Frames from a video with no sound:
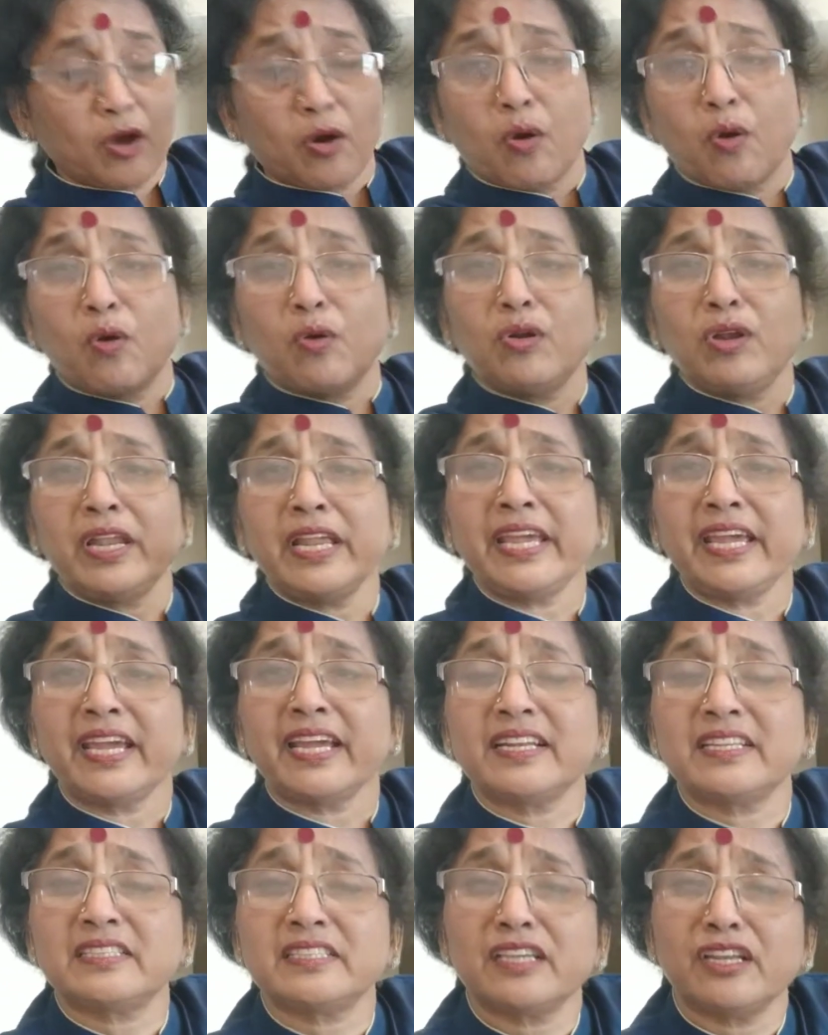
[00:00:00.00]
only
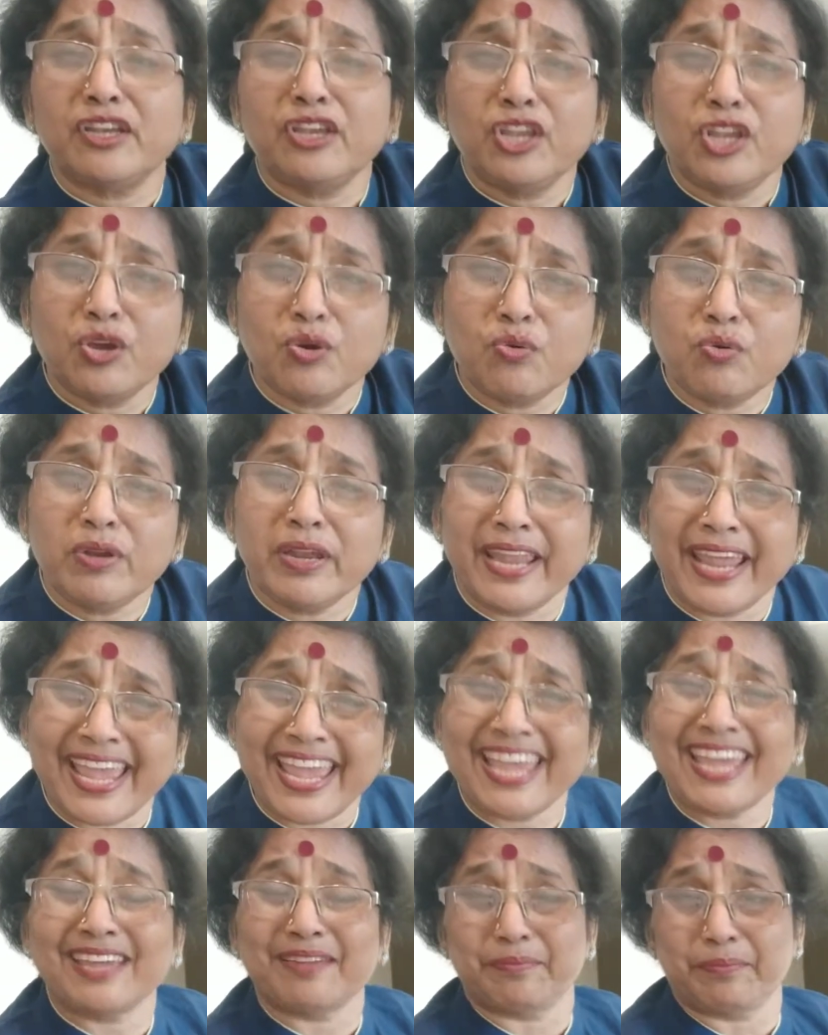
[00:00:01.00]
it's a new
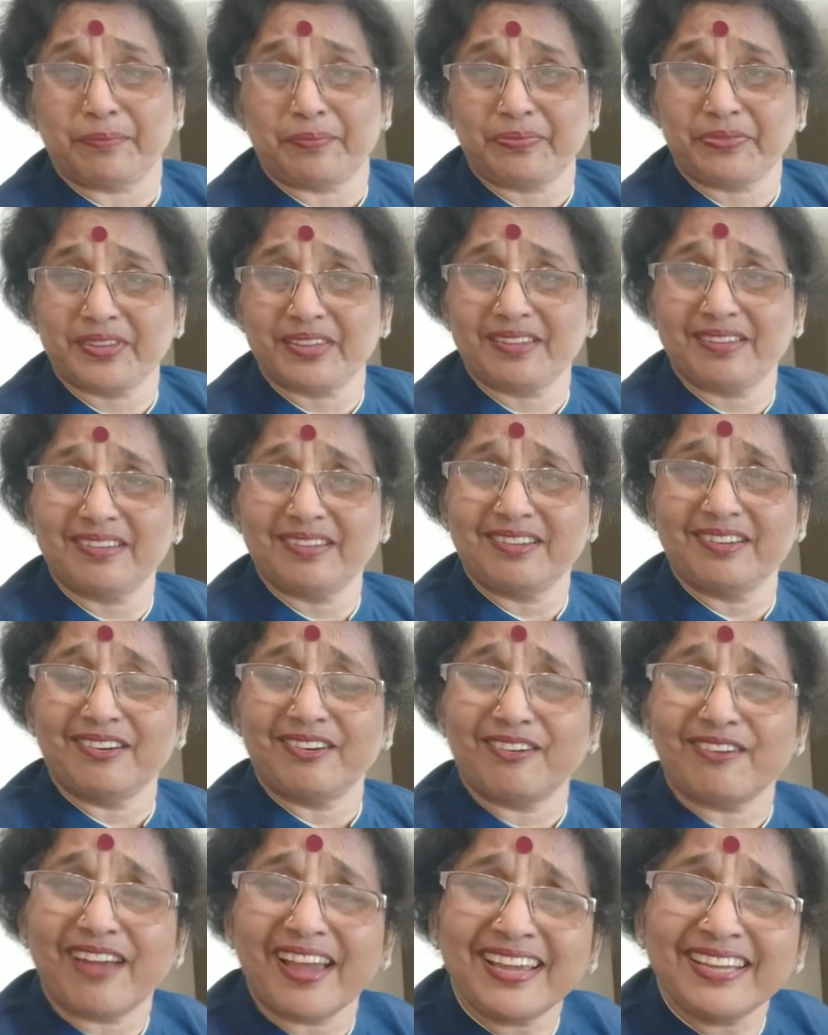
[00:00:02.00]
name,
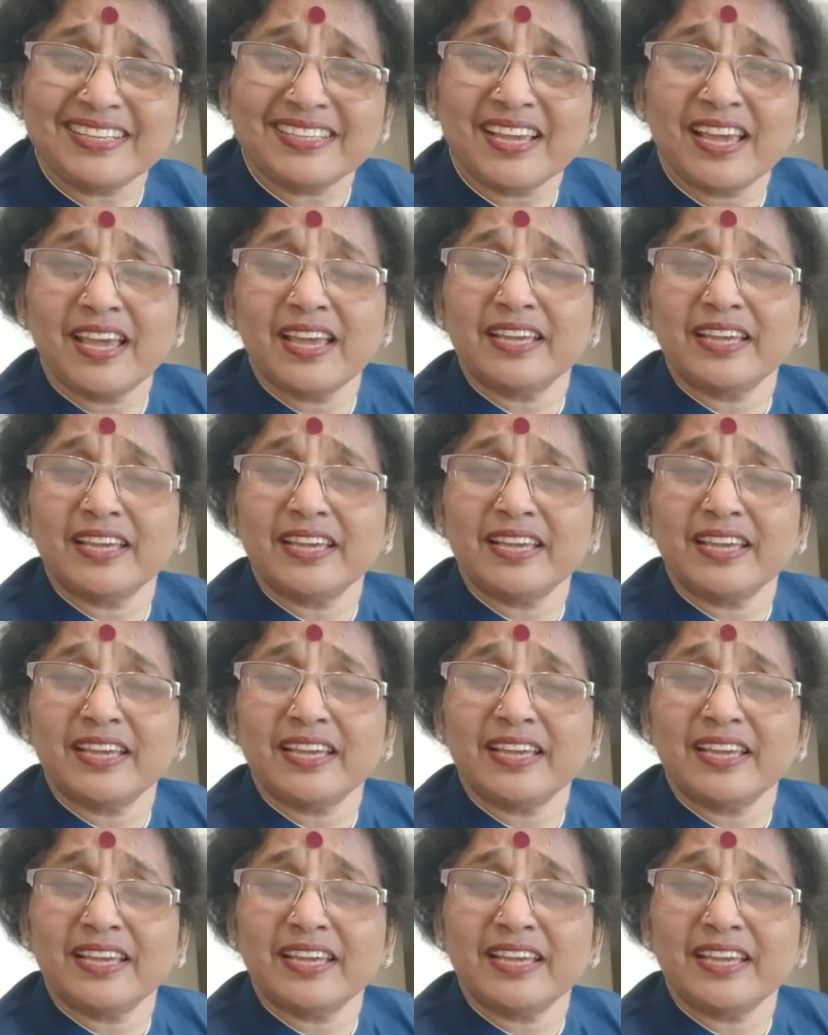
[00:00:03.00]
right?